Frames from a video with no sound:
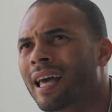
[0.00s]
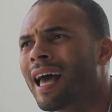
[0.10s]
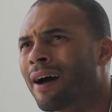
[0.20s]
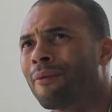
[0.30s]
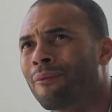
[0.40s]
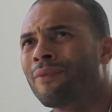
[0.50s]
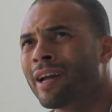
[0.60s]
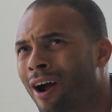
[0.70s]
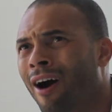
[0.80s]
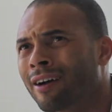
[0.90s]
yeah,
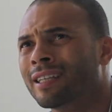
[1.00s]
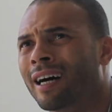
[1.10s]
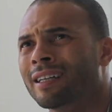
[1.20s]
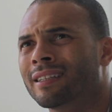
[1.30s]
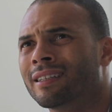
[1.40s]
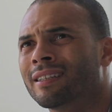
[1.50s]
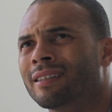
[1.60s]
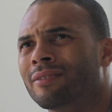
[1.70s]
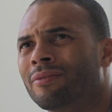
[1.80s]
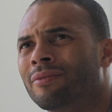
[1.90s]
we are done.
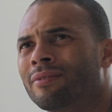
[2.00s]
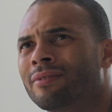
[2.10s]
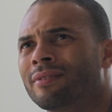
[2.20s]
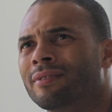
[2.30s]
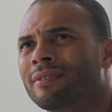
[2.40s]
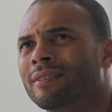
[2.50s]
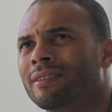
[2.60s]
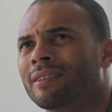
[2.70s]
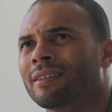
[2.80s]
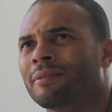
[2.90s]

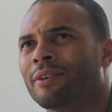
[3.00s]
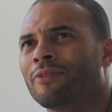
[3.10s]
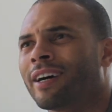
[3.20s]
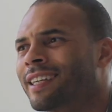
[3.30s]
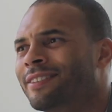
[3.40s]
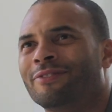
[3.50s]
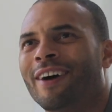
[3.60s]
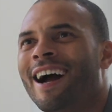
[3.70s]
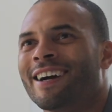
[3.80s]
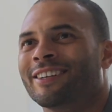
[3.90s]
I'm gonna fucking
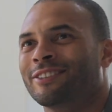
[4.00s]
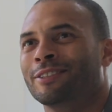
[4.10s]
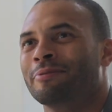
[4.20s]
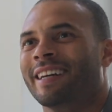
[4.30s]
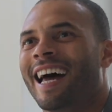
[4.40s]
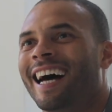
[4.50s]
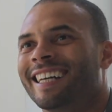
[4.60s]
fire your stupid